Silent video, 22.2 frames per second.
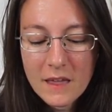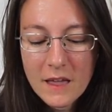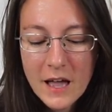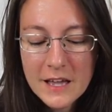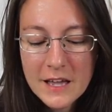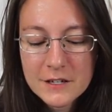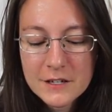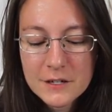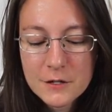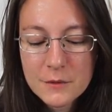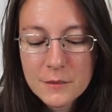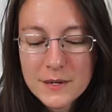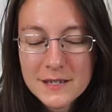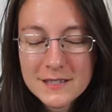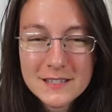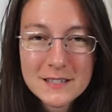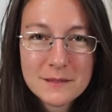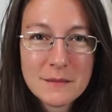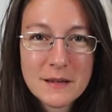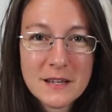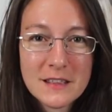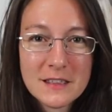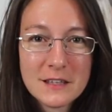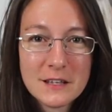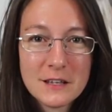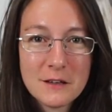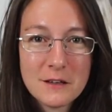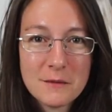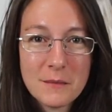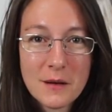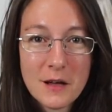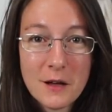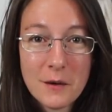I do want to make
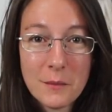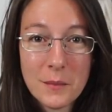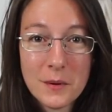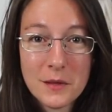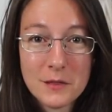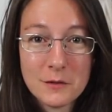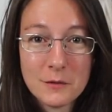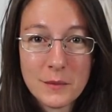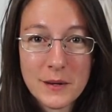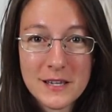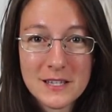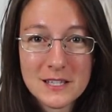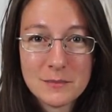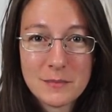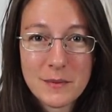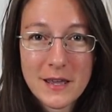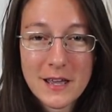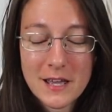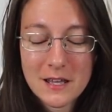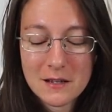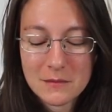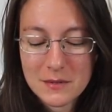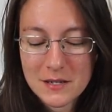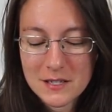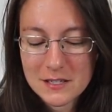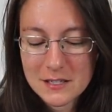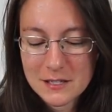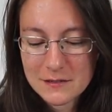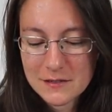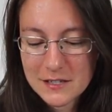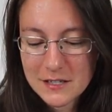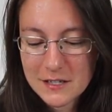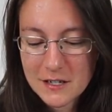them with a waistband because
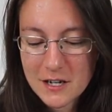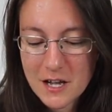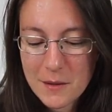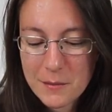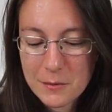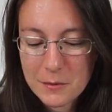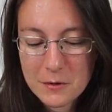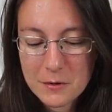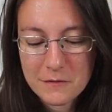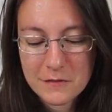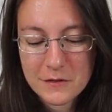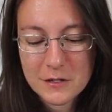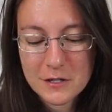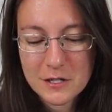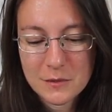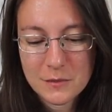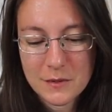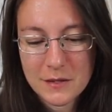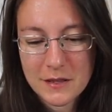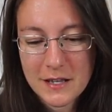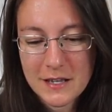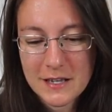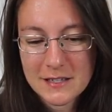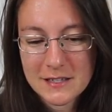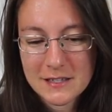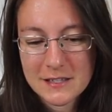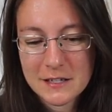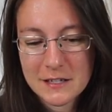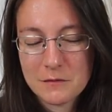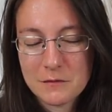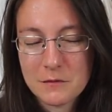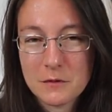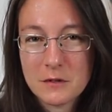I've seen a couple of reviews where they
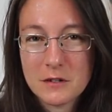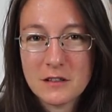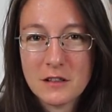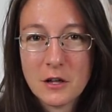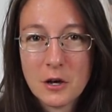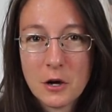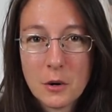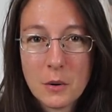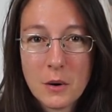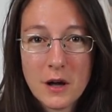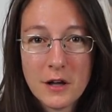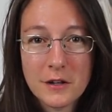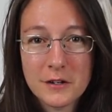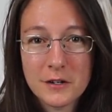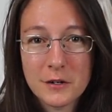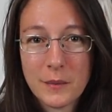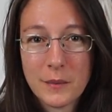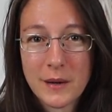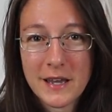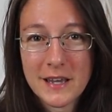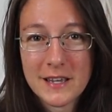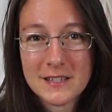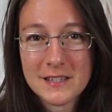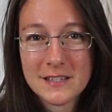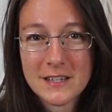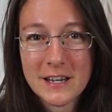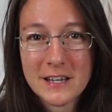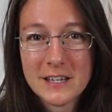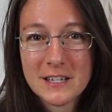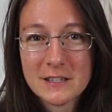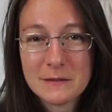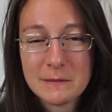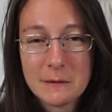sit really low on your waist, and
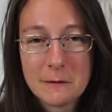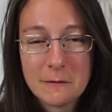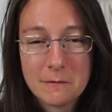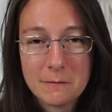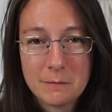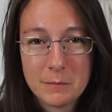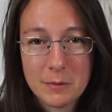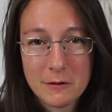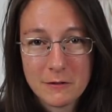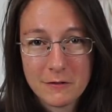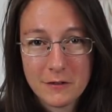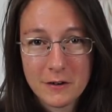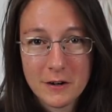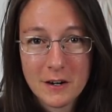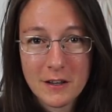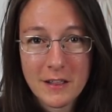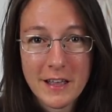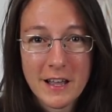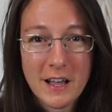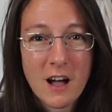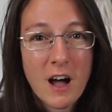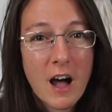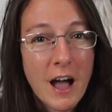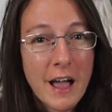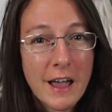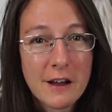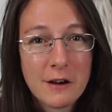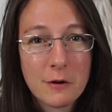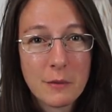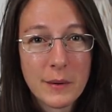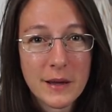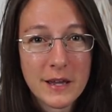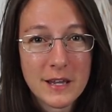I just prefer like a
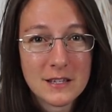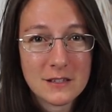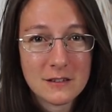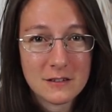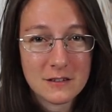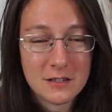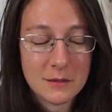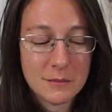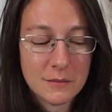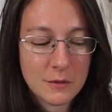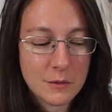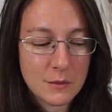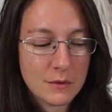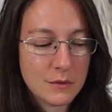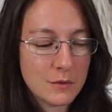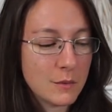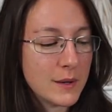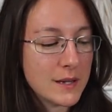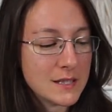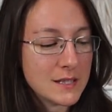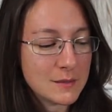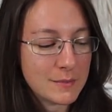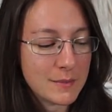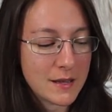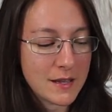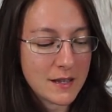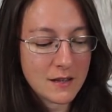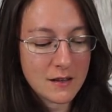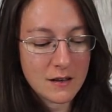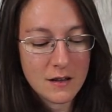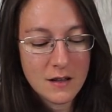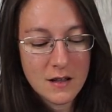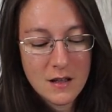higher waist or something with a
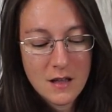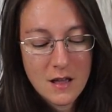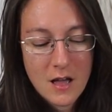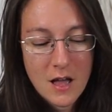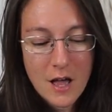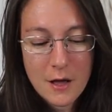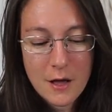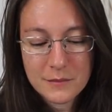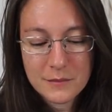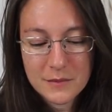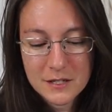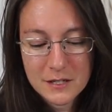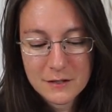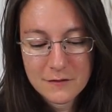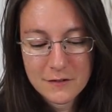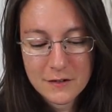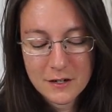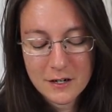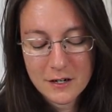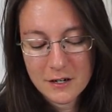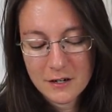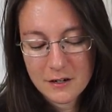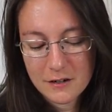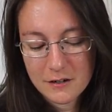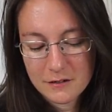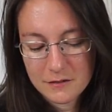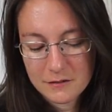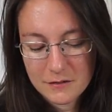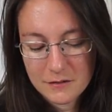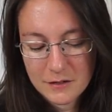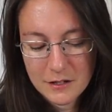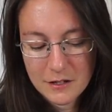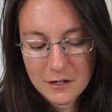waistband, just for,
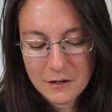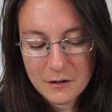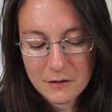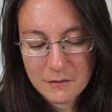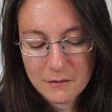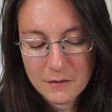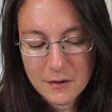you know,